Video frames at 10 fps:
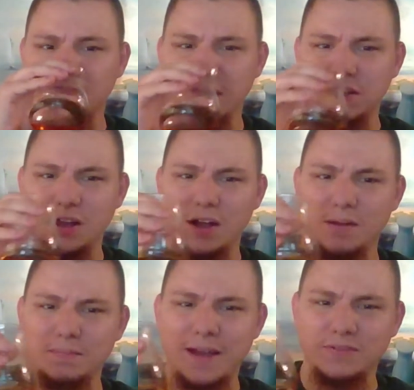Like
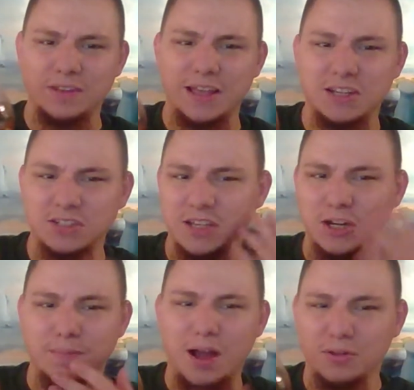after like just in
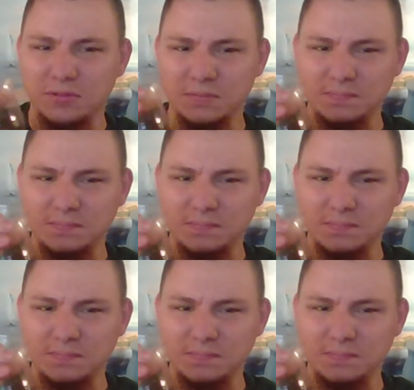your mouth.